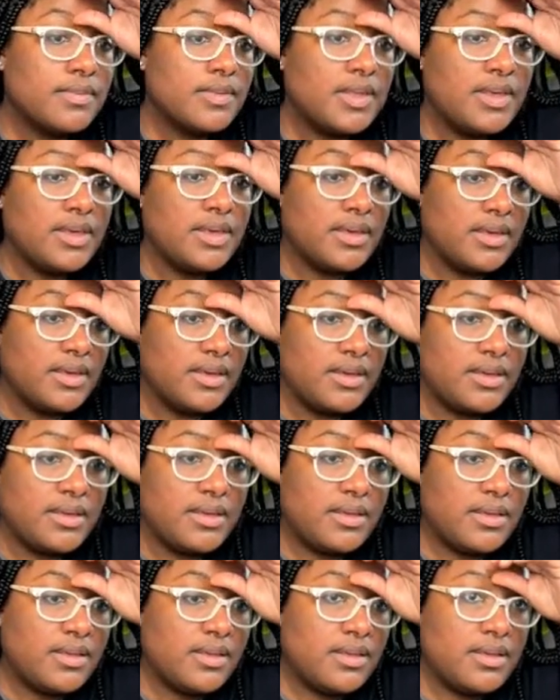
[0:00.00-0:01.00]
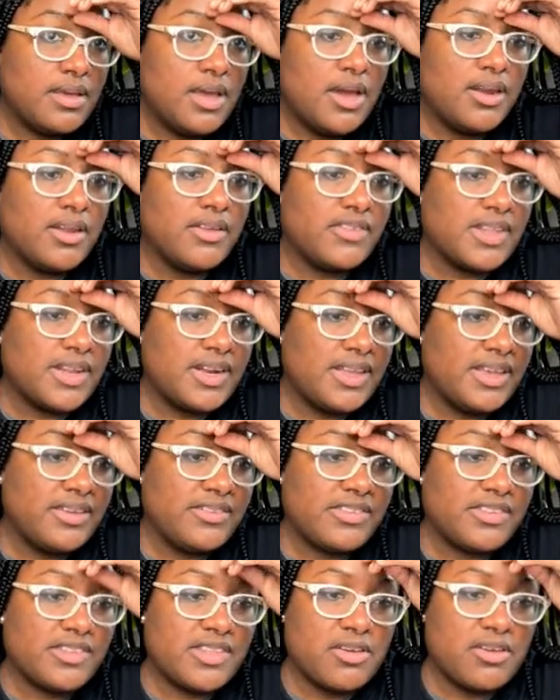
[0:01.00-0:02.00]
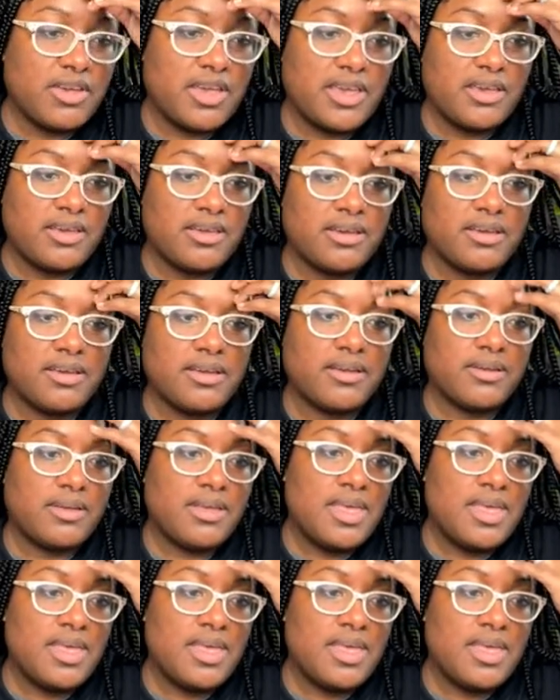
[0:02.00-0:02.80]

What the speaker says: Good. Oh, that's Alexis. Okay, good.